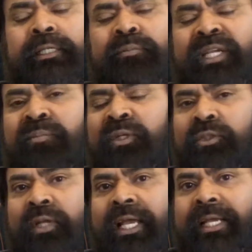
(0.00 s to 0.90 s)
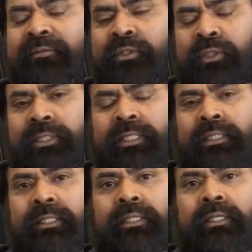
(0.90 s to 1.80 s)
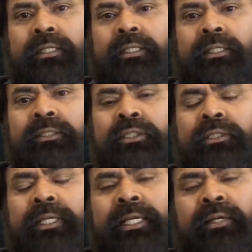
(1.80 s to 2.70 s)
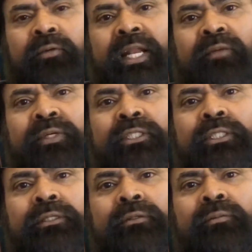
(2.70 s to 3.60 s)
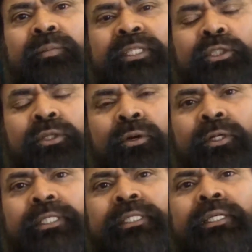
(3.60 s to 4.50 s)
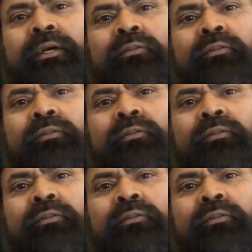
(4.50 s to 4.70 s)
in people's lives, and relevant to majority